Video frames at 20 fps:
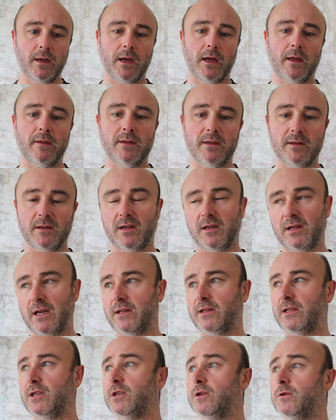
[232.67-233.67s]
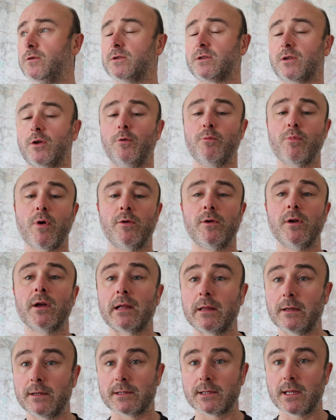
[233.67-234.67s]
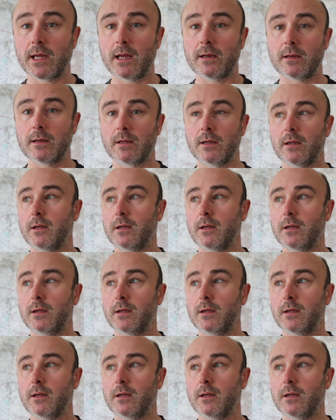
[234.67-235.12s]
and they used copper and nickel instead.